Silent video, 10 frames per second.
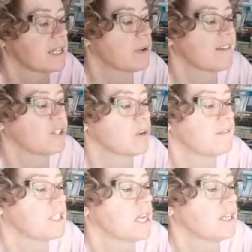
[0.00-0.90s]
we have to do every
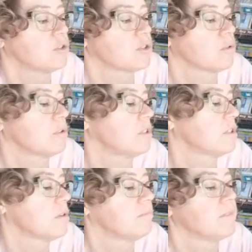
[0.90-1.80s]
10 years only,
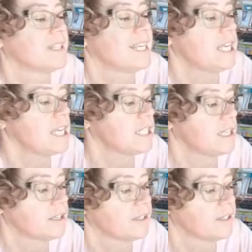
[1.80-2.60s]
so easy.